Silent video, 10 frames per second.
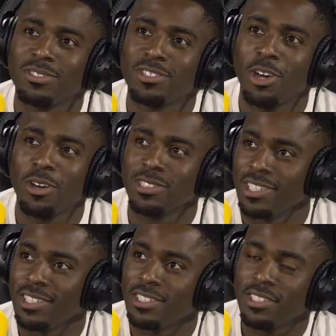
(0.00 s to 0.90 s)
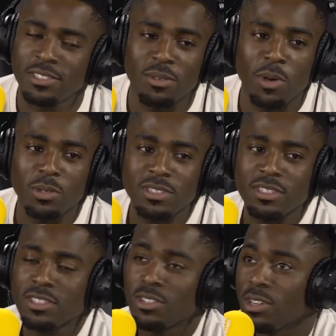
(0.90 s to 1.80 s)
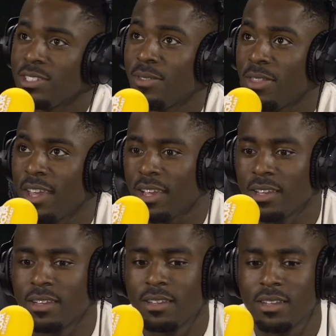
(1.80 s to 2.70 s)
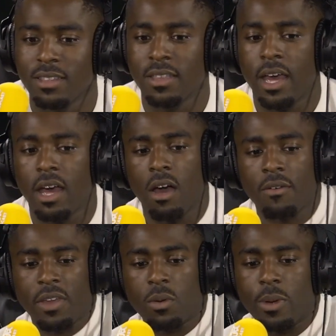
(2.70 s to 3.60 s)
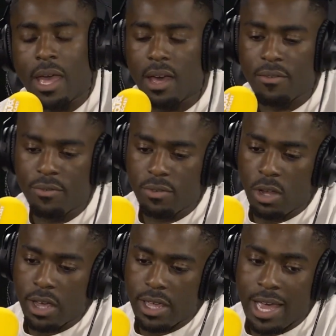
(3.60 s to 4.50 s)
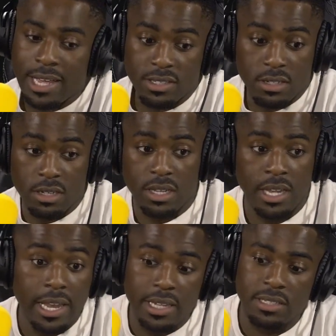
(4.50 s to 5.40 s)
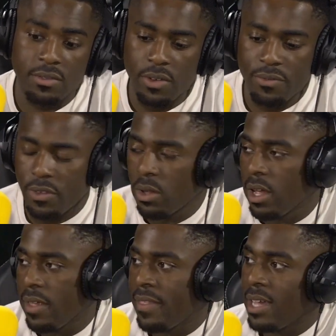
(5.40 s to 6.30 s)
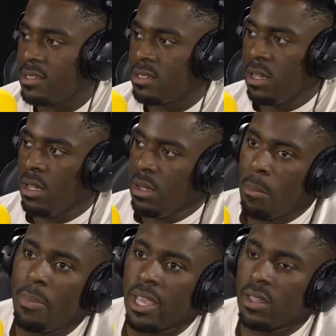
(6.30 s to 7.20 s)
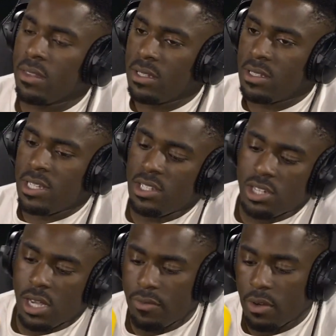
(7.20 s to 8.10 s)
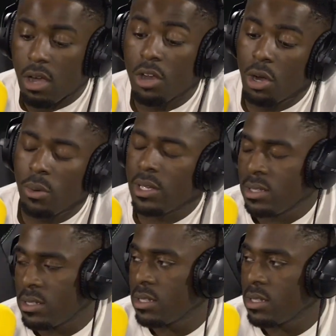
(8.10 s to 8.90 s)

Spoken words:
Childish is the most exciting thing that I think we have. Like, as a collective, I feel like that's bigger than TGF. Like, I know it is.